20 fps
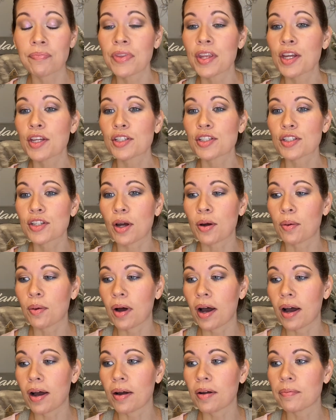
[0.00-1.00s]
So
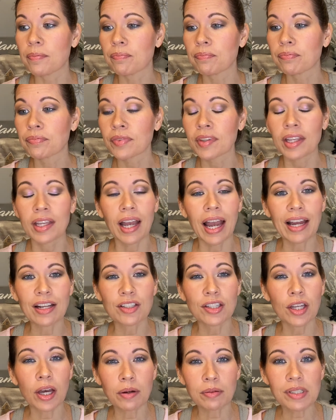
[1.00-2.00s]
I
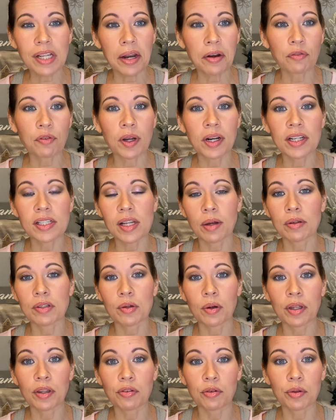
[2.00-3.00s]
thought it was kind of fun as I was
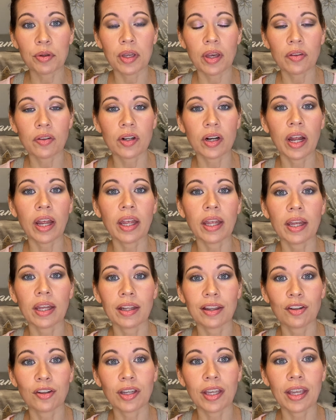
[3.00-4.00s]
going through the other night and
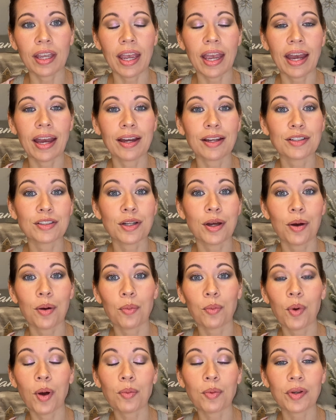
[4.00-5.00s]
looking at
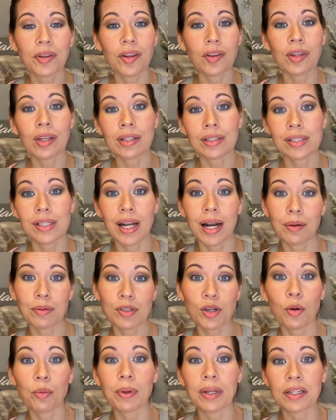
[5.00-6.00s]
what were the things that I was
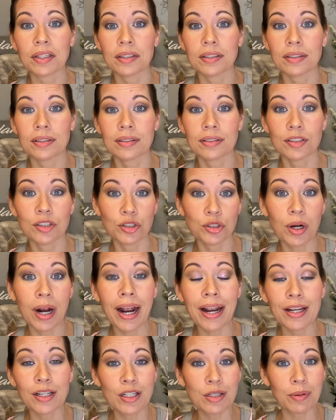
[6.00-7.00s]
hoping to try
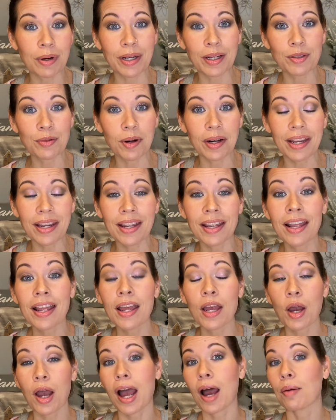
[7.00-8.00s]
in 2020,
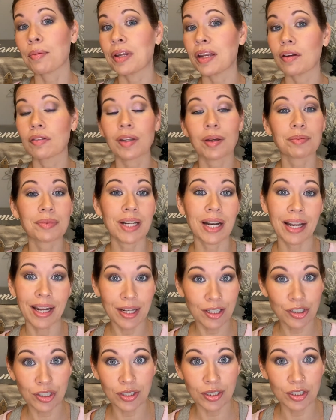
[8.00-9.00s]
how many of them did I
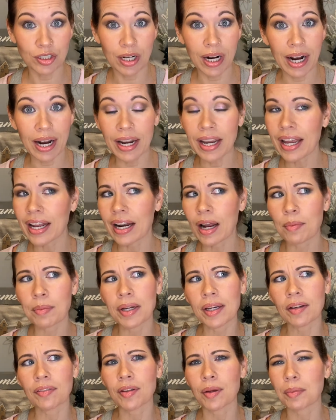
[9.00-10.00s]
actually try, and how many
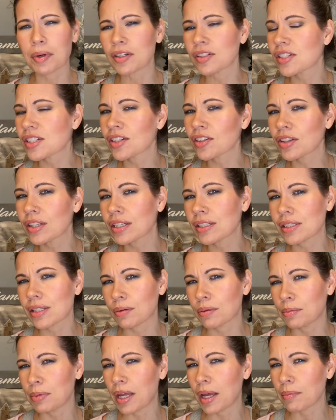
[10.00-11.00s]
of them are still things that
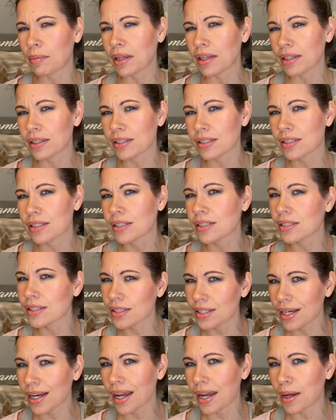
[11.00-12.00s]
would be on my list
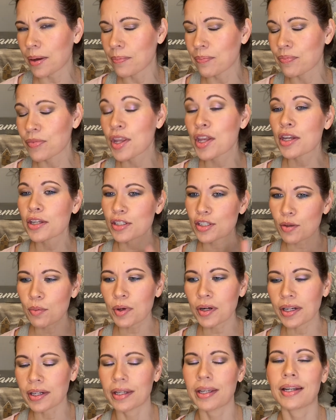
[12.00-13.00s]
today. So we're
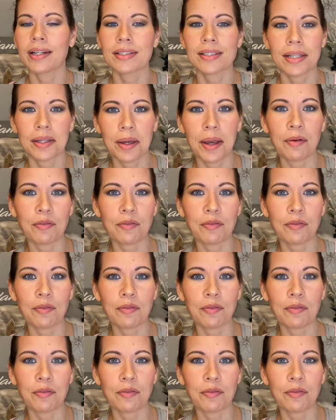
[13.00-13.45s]
going to get into that